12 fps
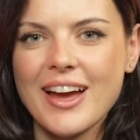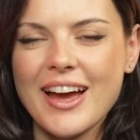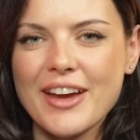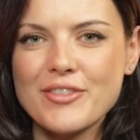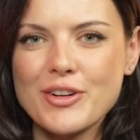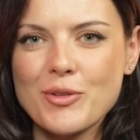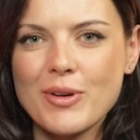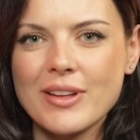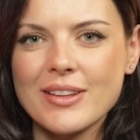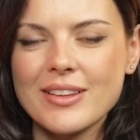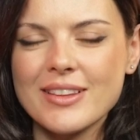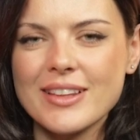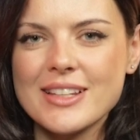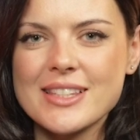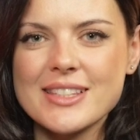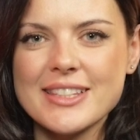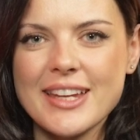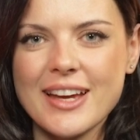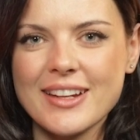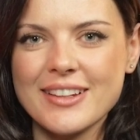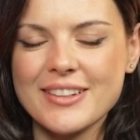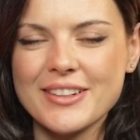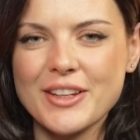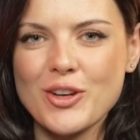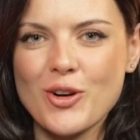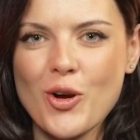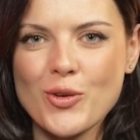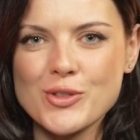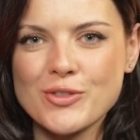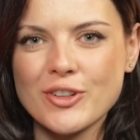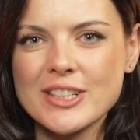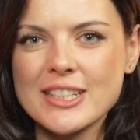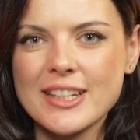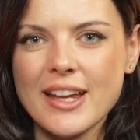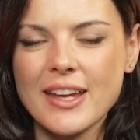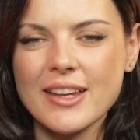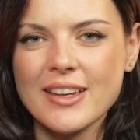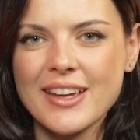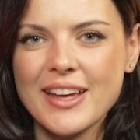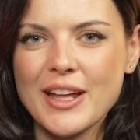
Hi everyone, this is Diana, your host for today,